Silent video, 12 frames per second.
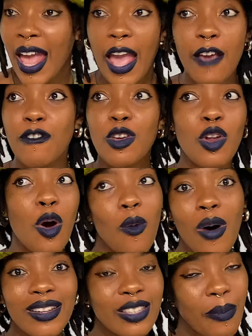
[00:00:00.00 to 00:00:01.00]
If you don't
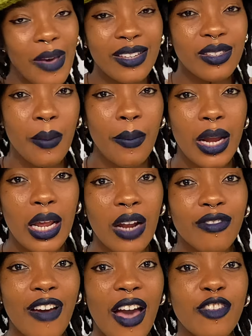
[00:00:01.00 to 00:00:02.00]
want to pay somebody on
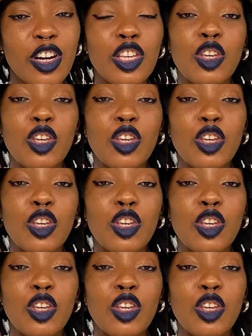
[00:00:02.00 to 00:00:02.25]
Fiverr,